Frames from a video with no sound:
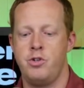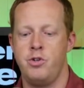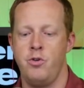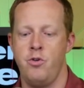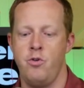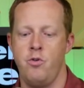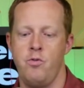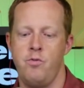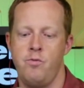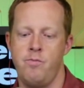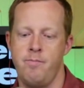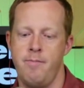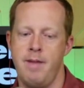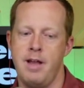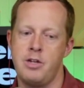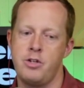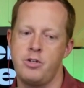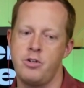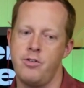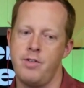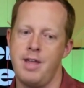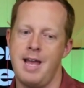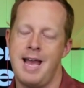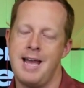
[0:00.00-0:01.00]
to
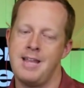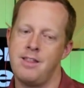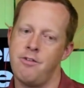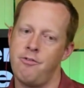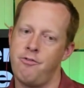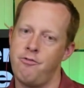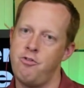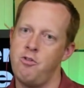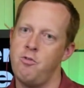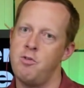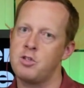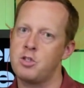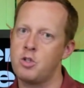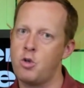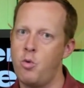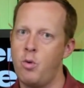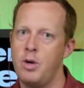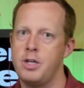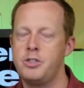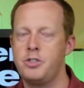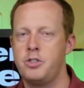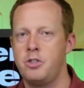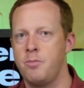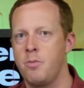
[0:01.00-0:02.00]
make sure they had the fewest
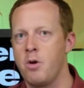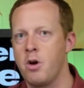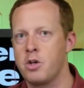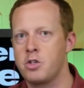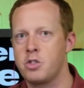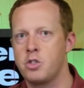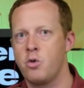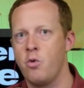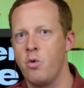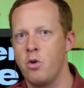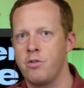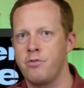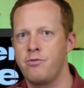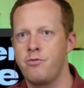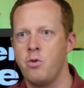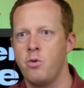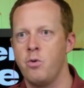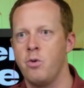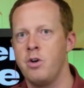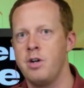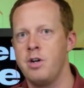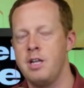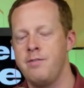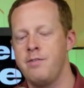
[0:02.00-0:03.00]
question marks going
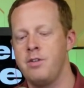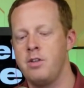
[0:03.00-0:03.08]
forward.